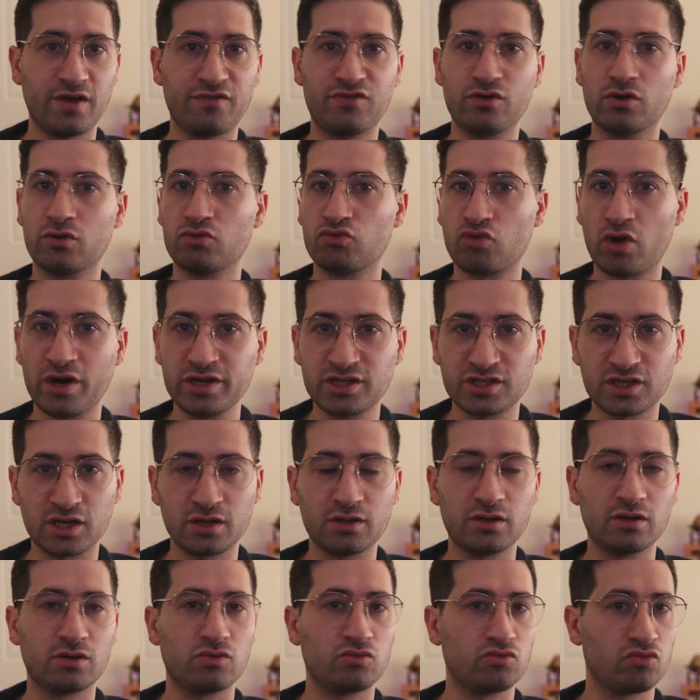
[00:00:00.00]
If you're a
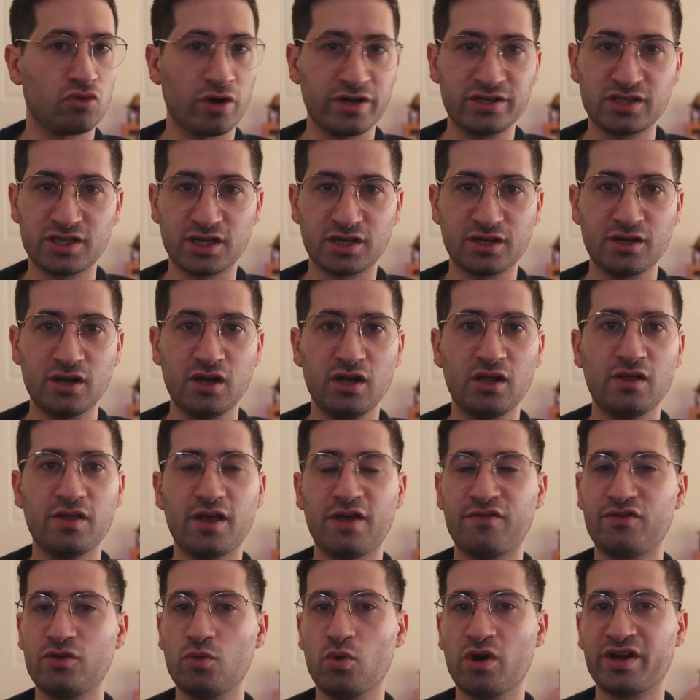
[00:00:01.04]
writer, writing.
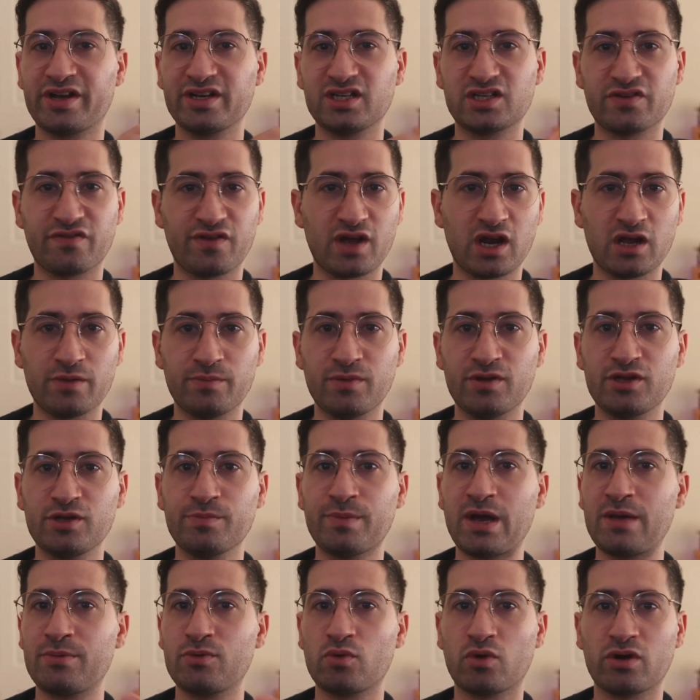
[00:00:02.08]
If you work in development, you
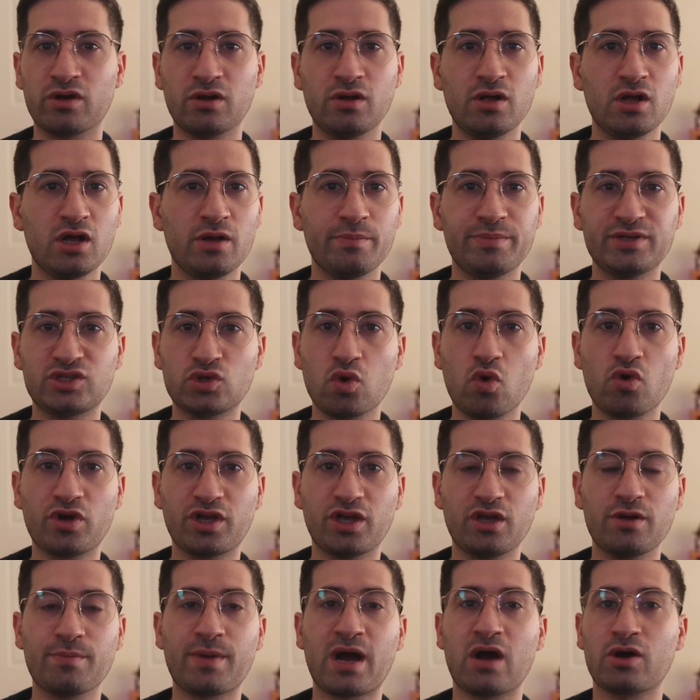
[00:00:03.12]
maybe want to be
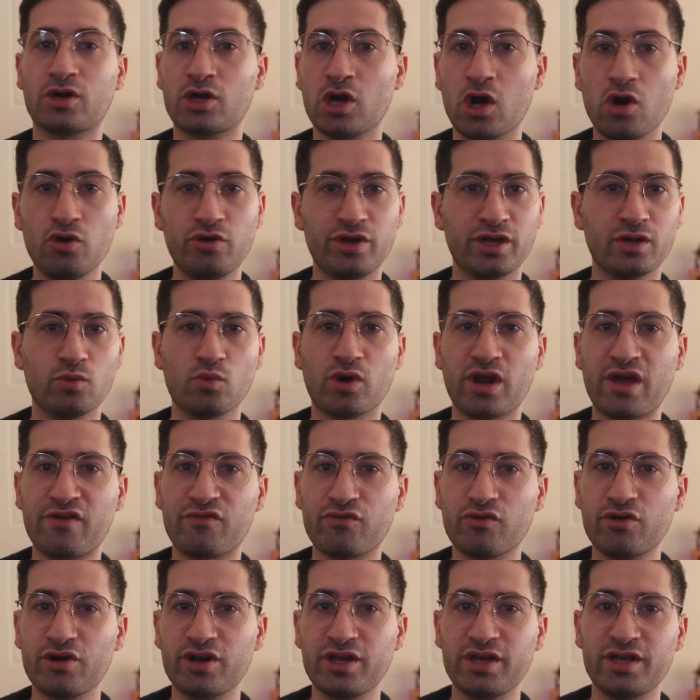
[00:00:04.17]
talking about coding.
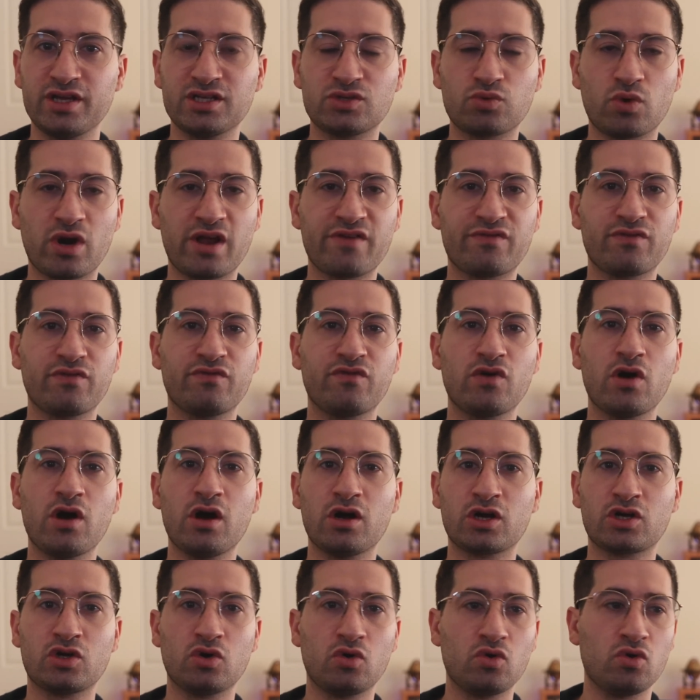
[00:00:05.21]
Whatever it is, whatever
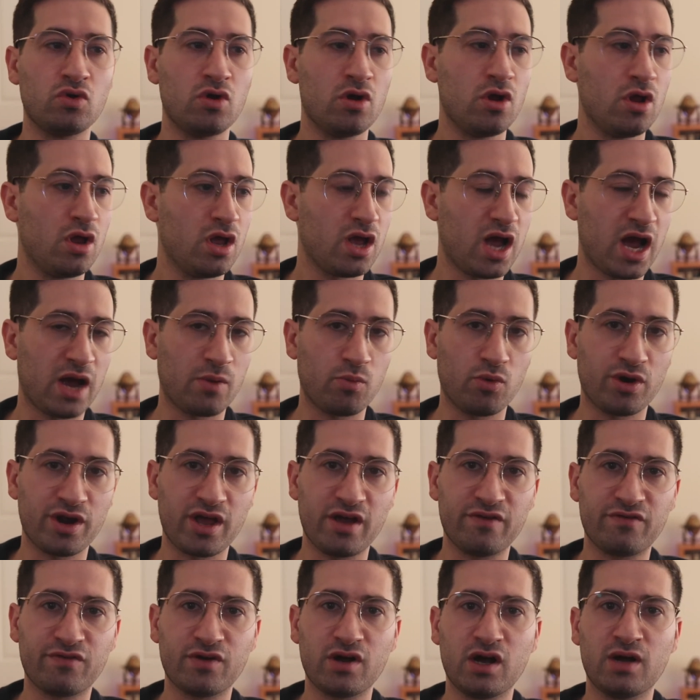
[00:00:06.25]
vertical and
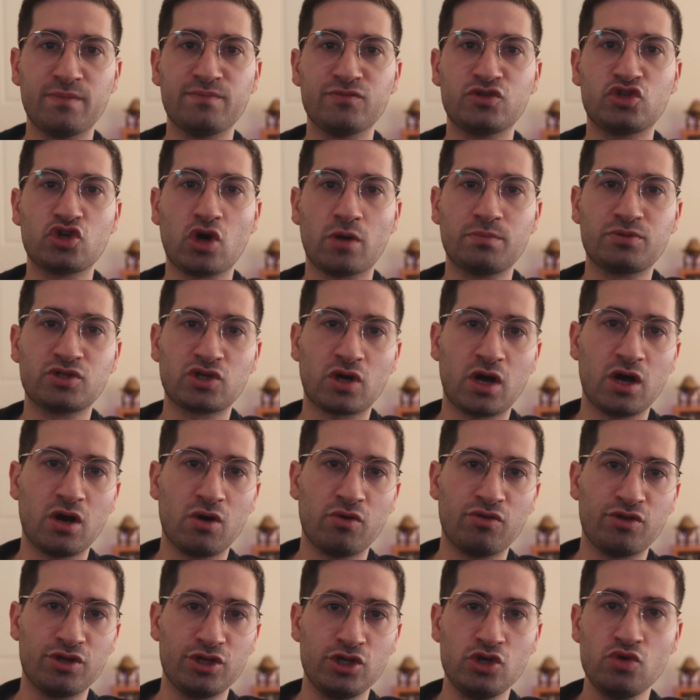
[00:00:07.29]
whatever job
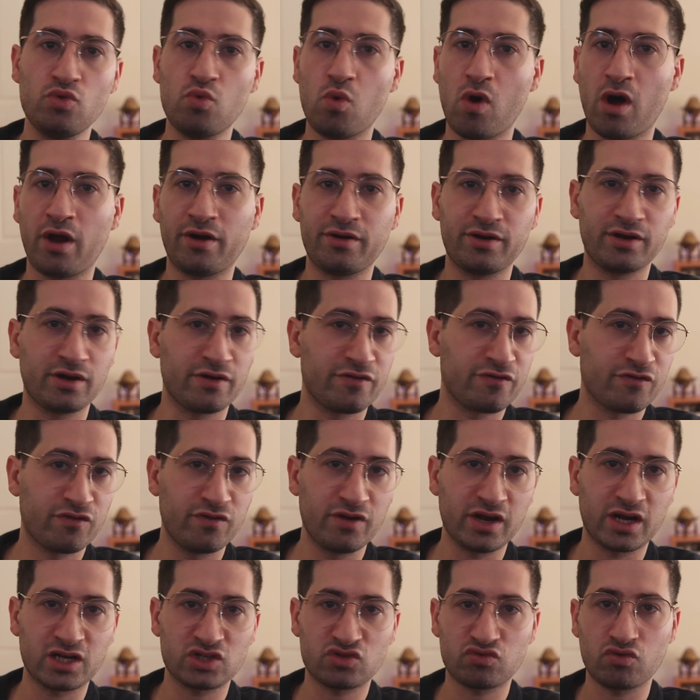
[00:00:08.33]
title that you want,
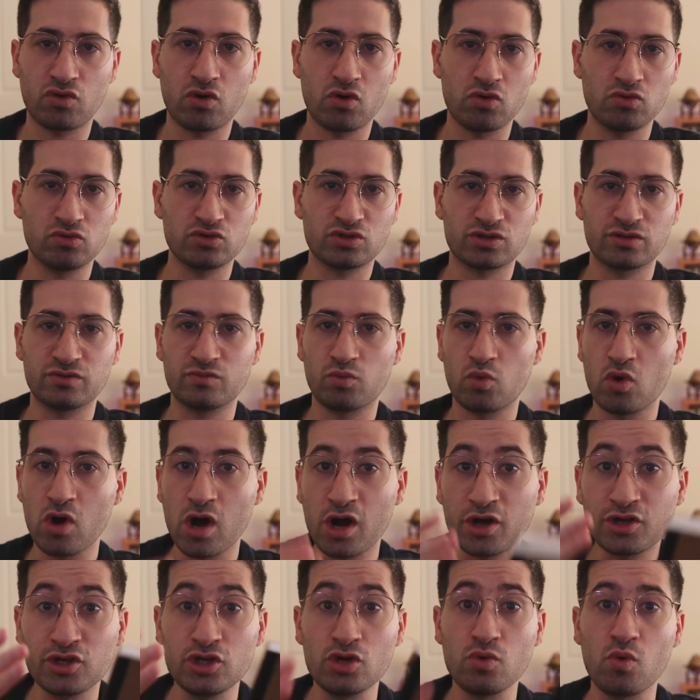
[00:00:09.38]
freelance roles and
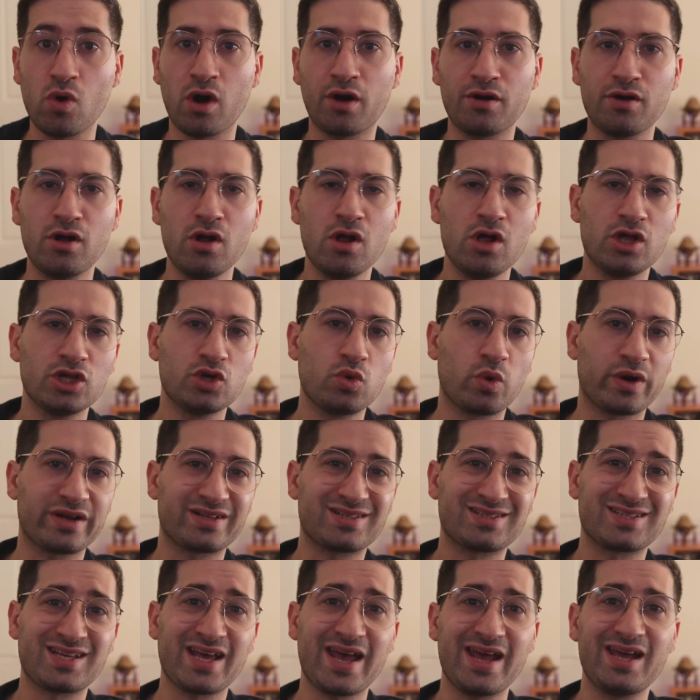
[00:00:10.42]
work you want
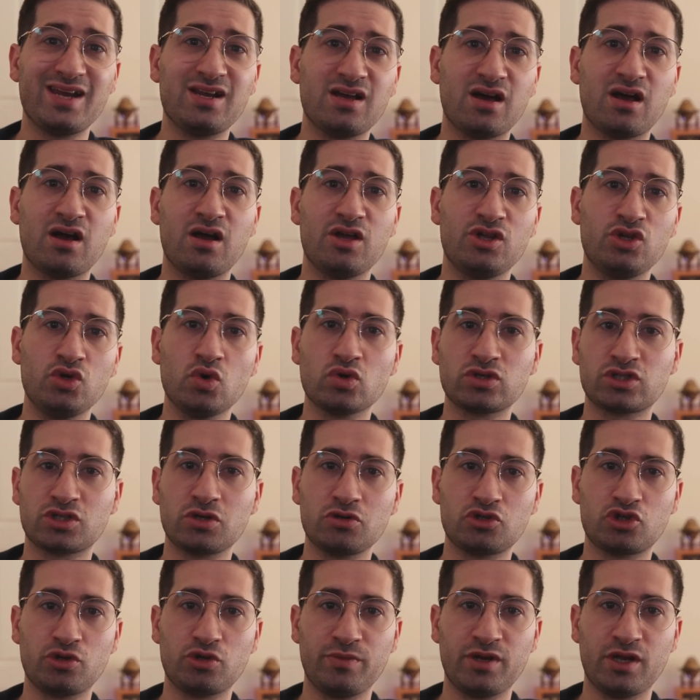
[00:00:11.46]
to tailor your
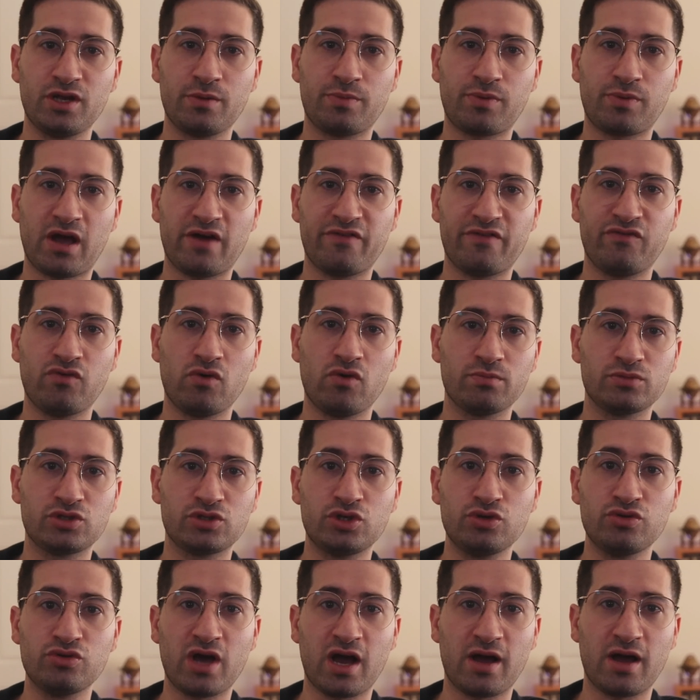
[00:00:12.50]
social media platform
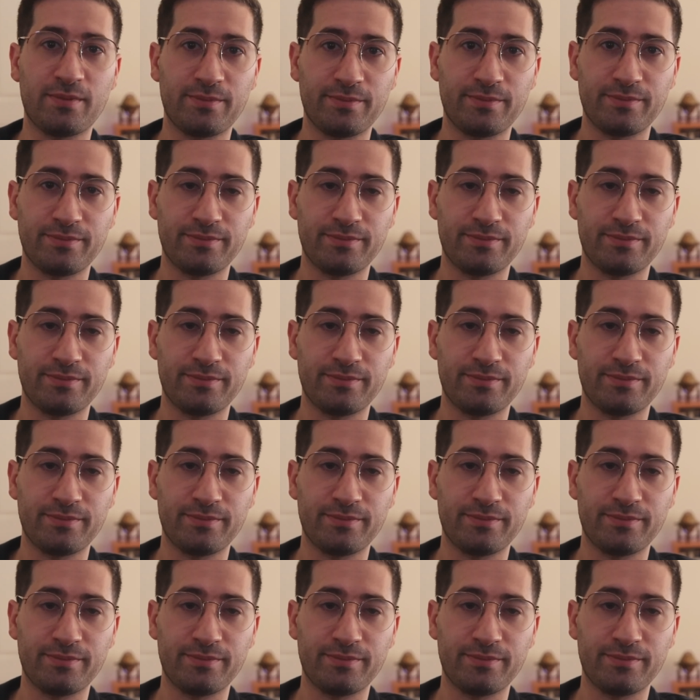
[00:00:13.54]
to that.